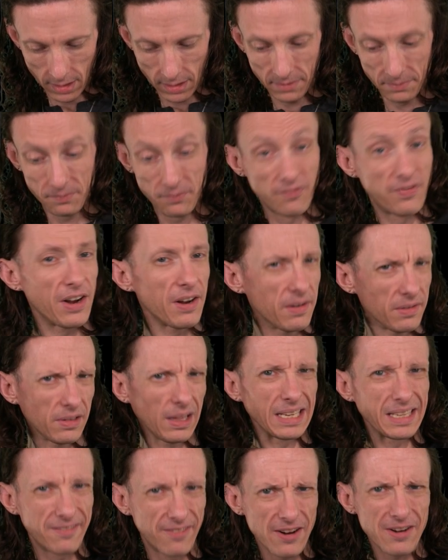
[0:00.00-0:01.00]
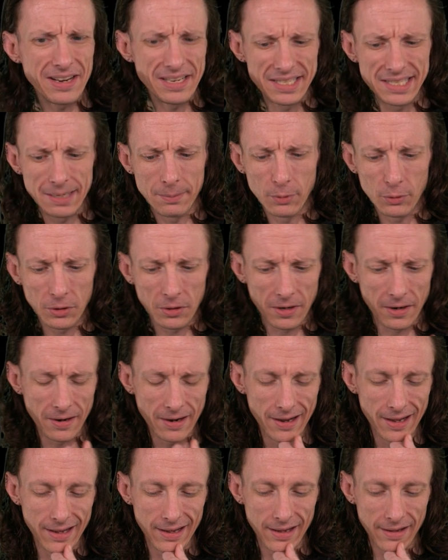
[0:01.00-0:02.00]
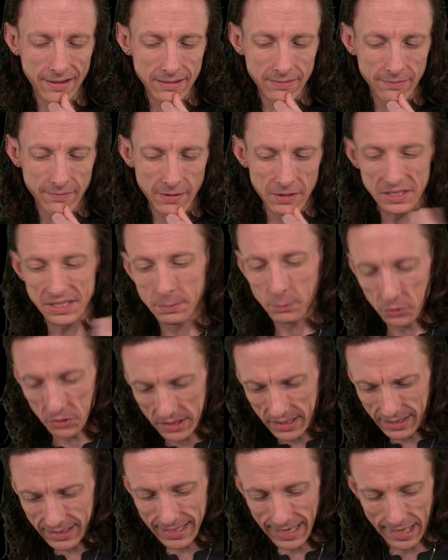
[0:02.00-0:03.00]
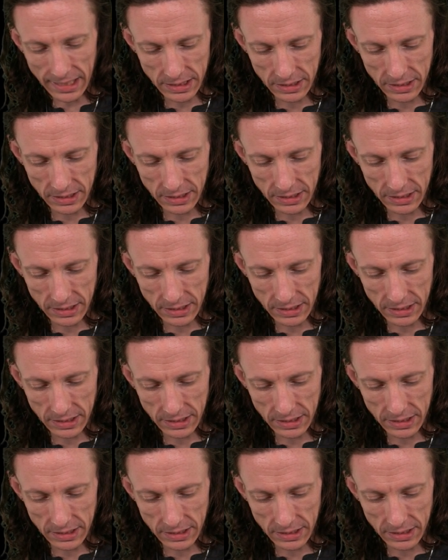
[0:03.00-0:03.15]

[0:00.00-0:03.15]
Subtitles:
Very similar syntax.